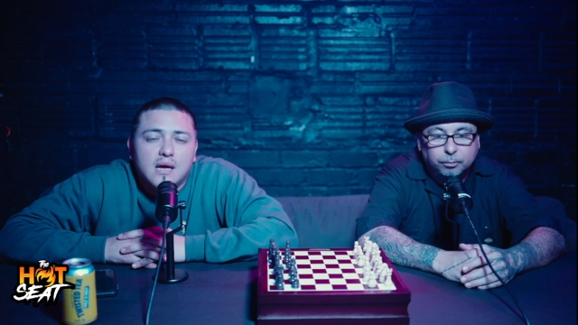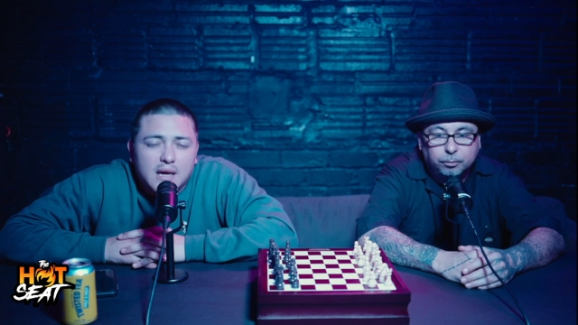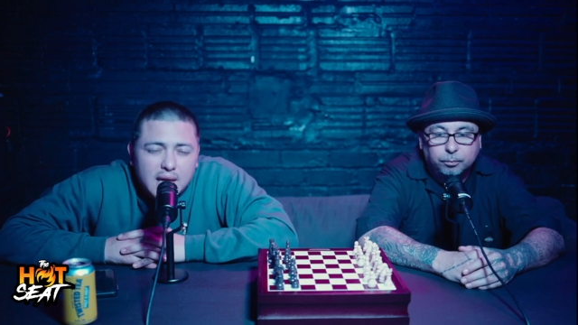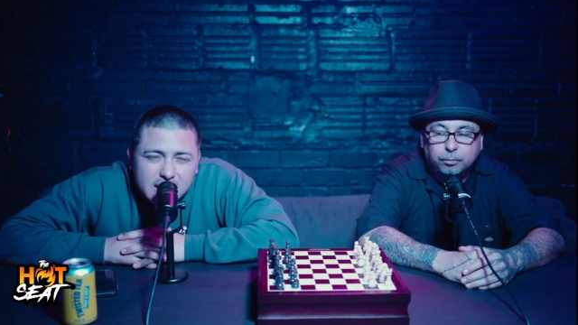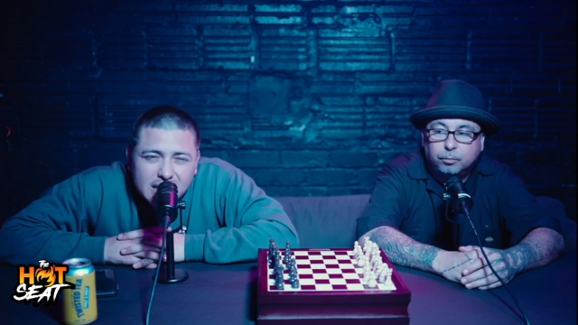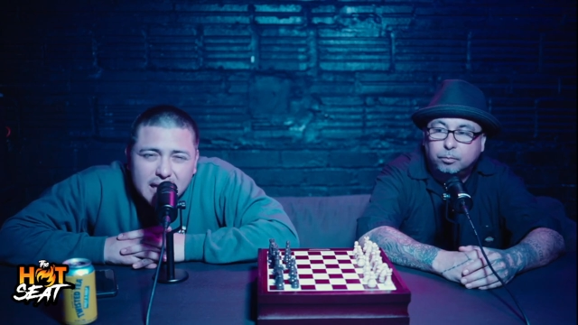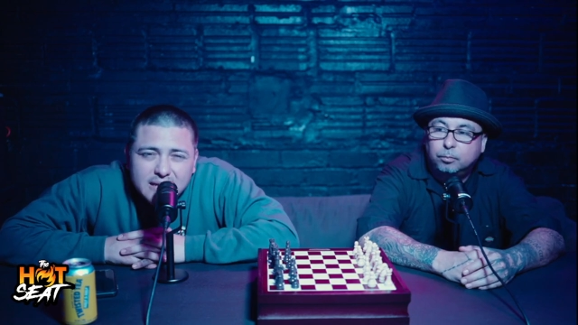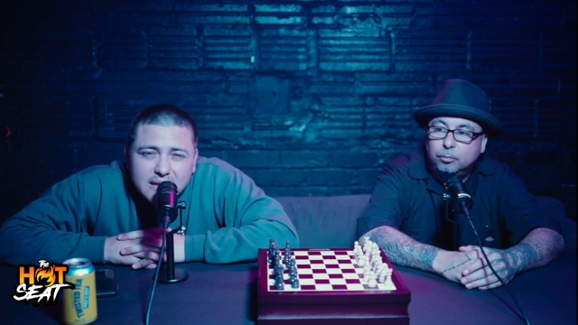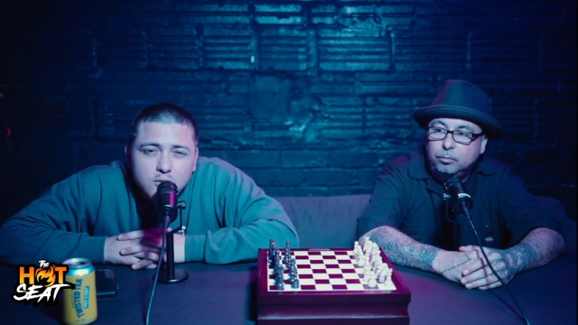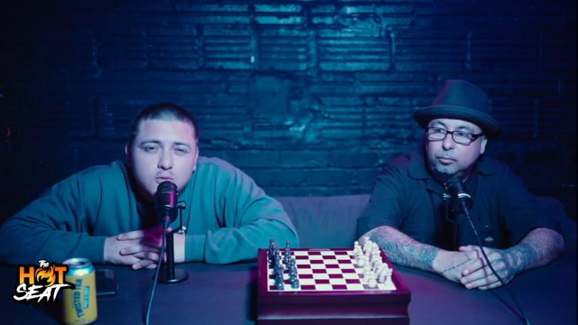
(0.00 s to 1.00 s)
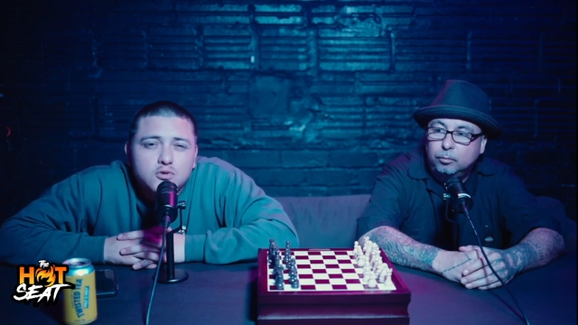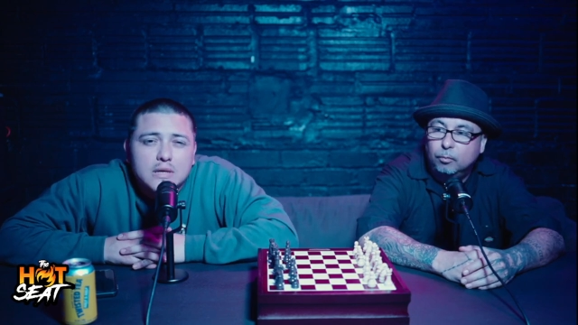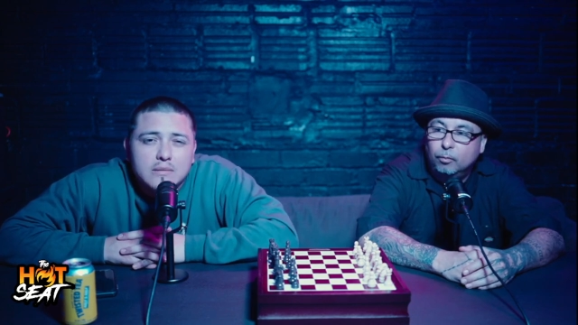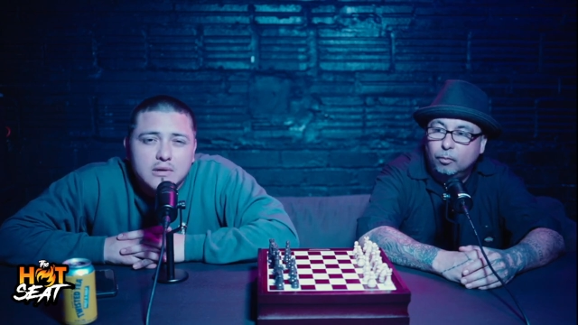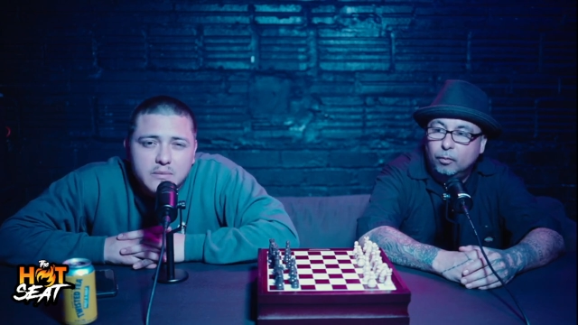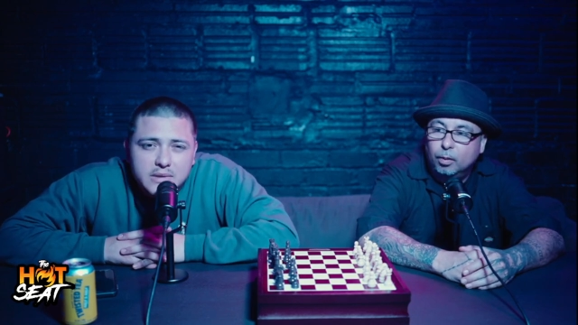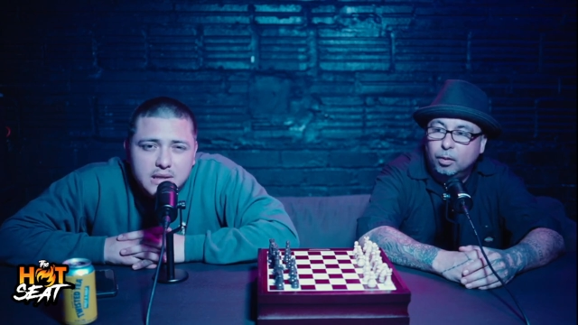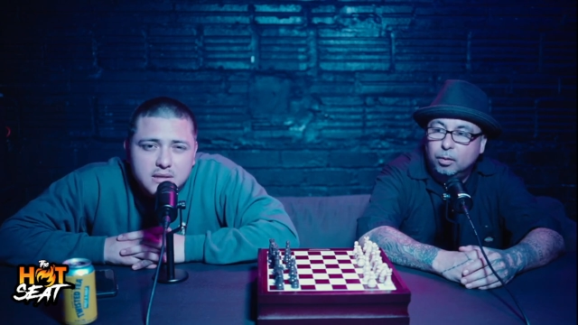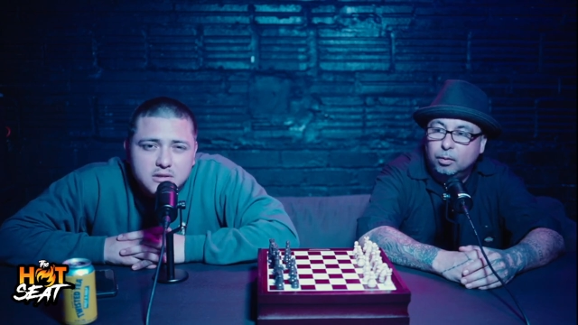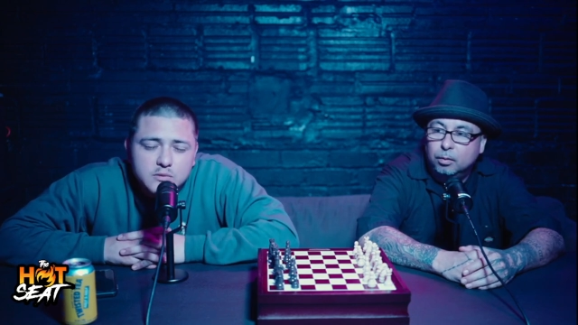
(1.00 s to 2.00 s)
Speaker 1: and you got that new drop coming
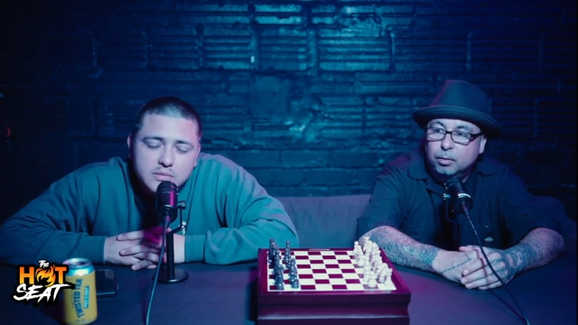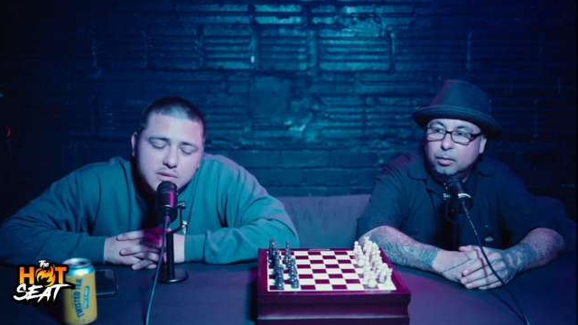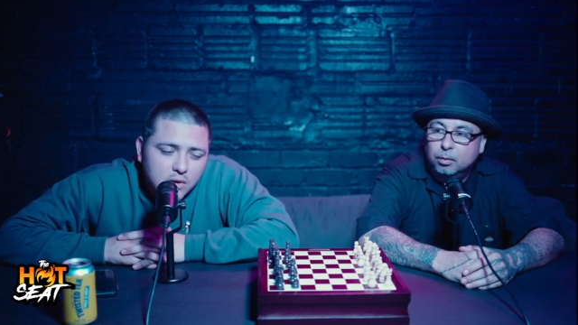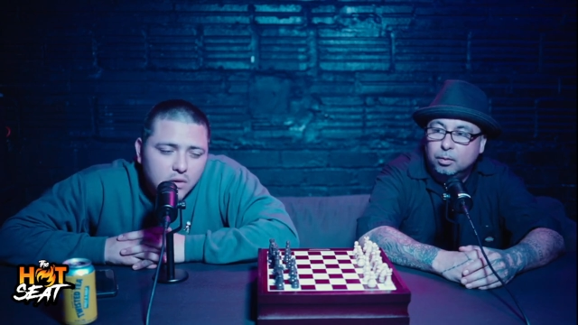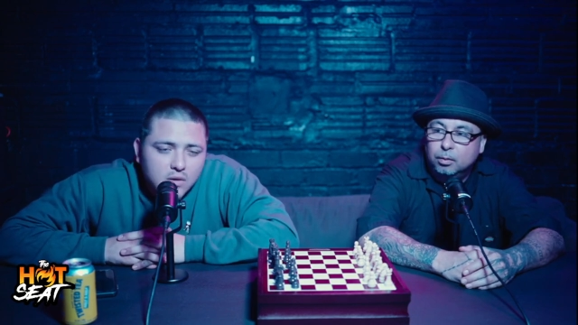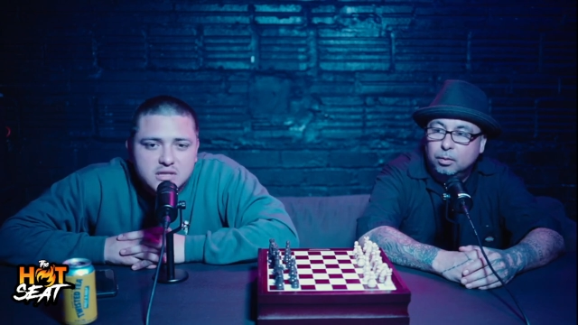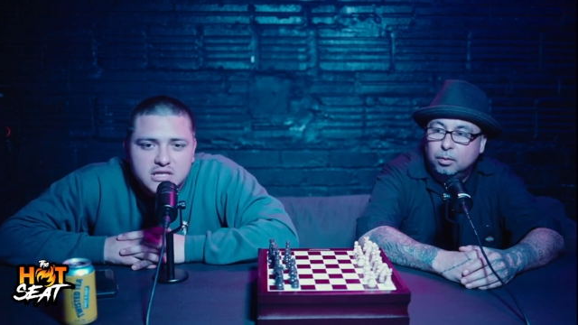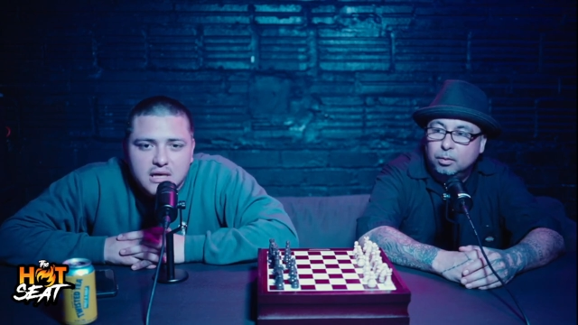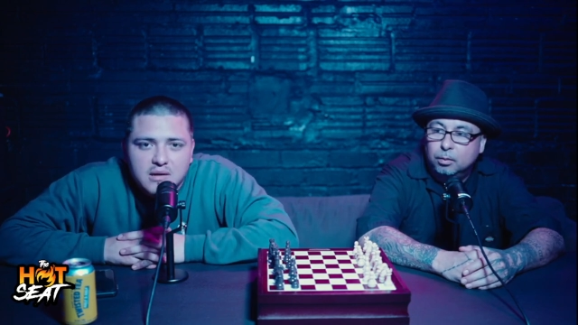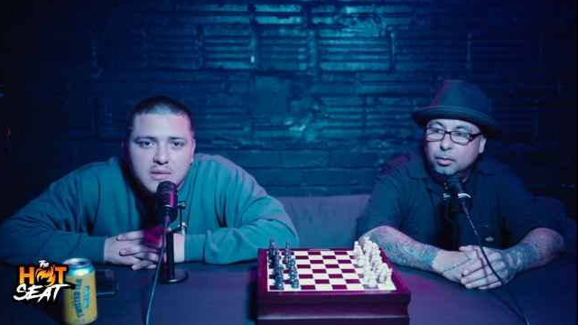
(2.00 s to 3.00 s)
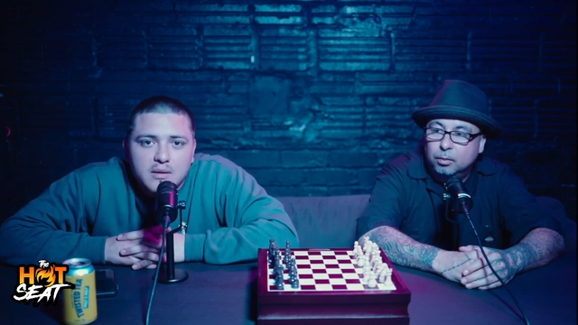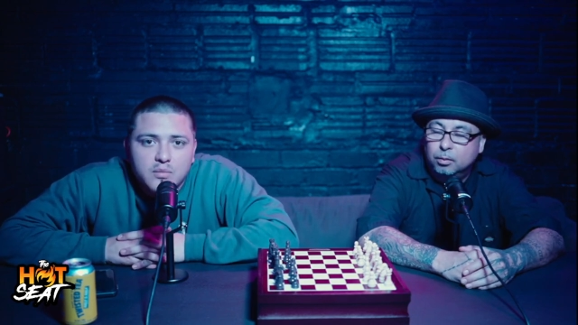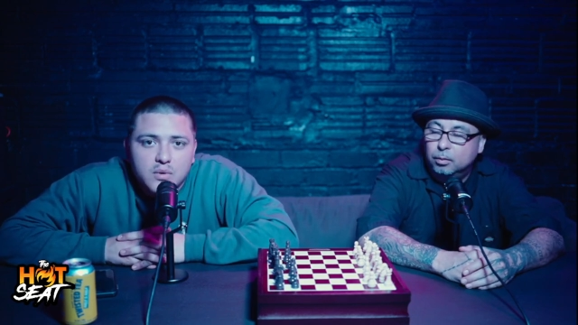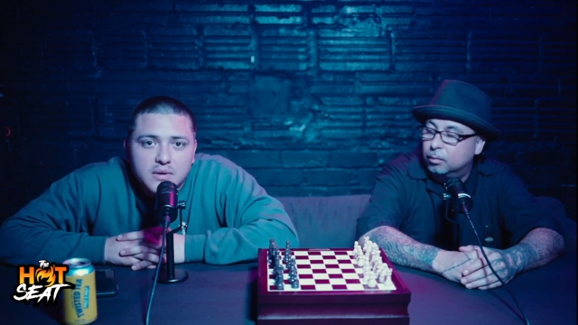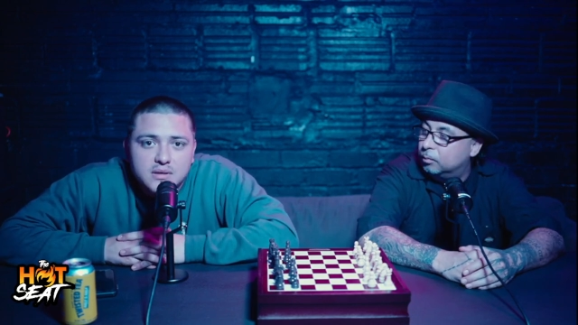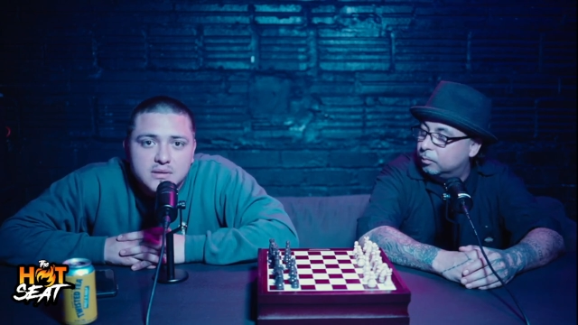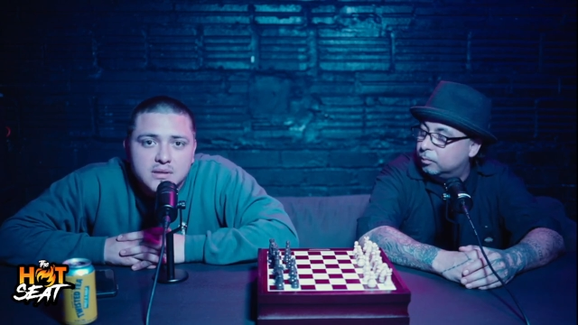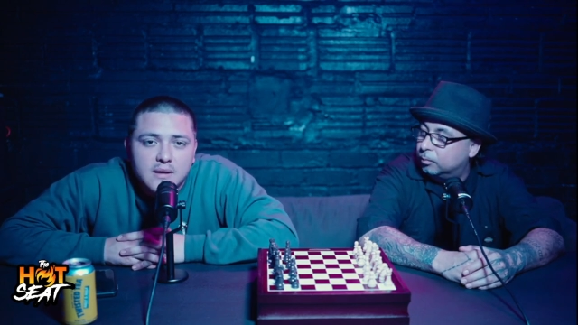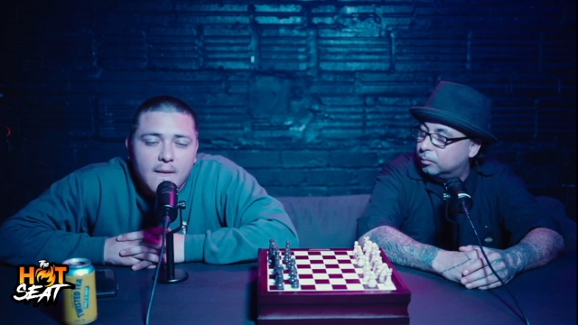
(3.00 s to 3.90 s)
out too. But go ahead and check out my boys,